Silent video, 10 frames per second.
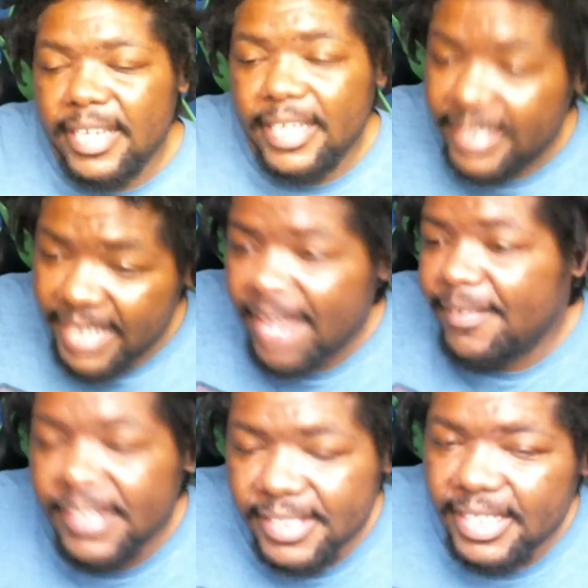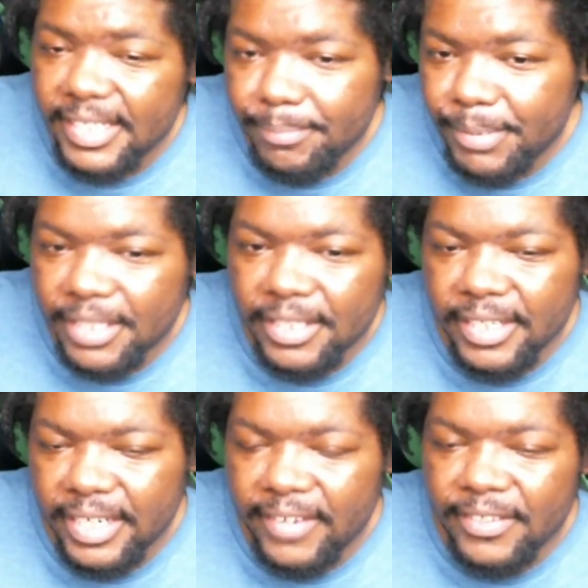Kevin's particular
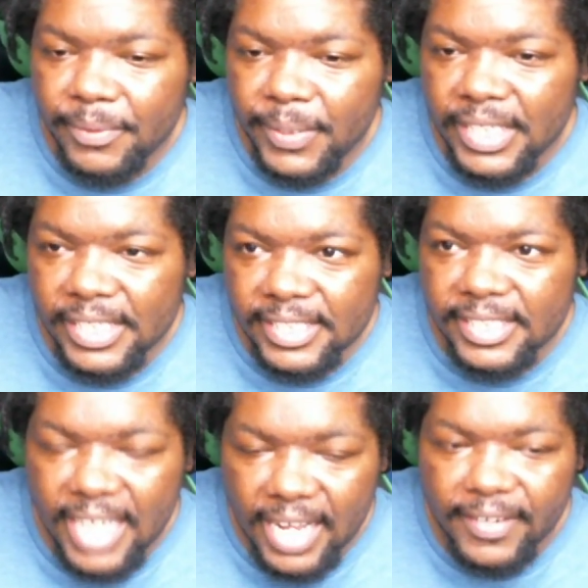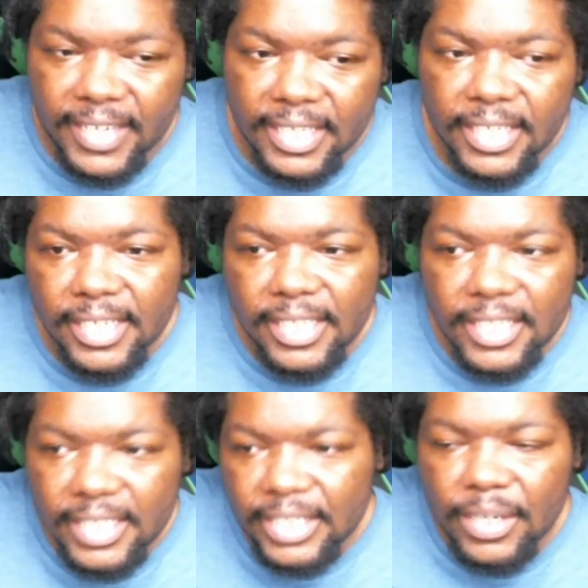area where he's kind of like
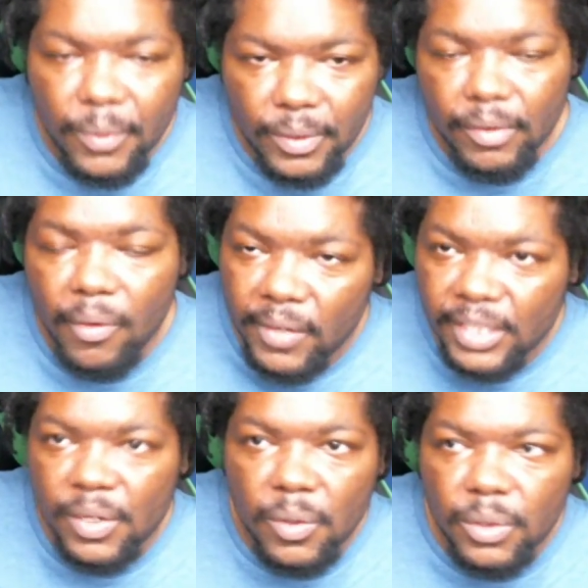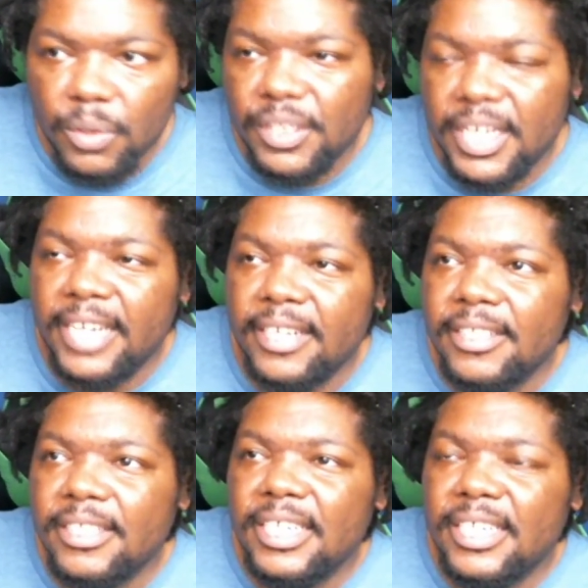on his own little thing,
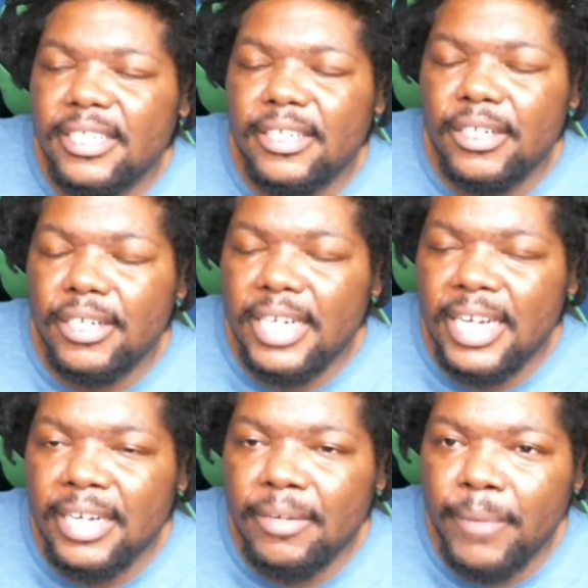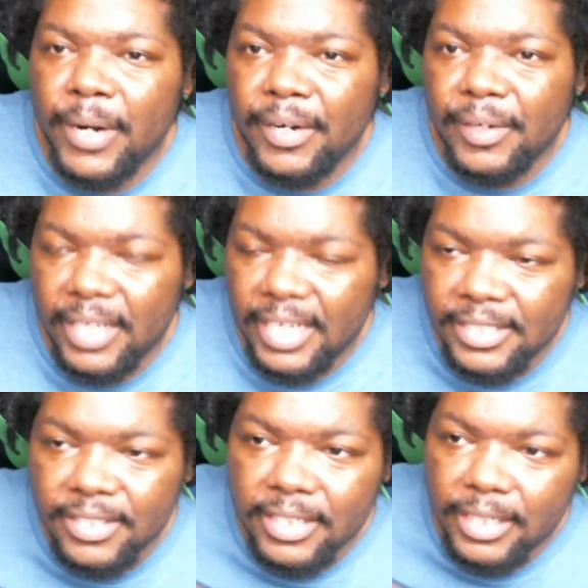where
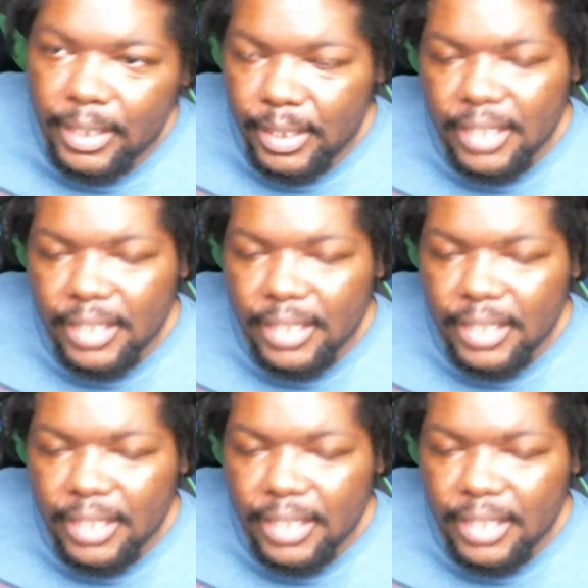until